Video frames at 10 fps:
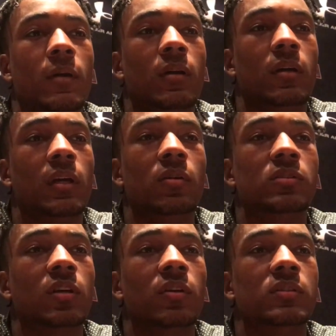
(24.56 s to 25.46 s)
Uh, yeah, it
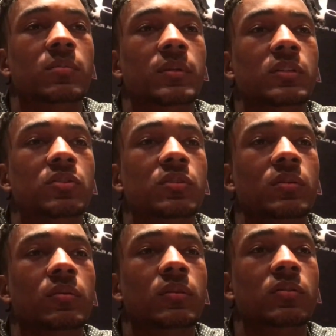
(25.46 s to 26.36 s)
was always a big
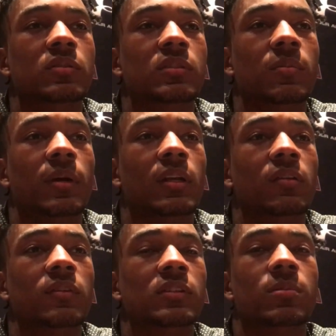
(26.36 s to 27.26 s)
dream. It was something I
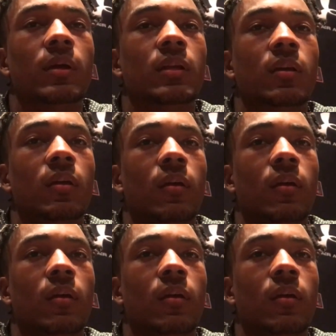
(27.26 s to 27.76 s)
never expected.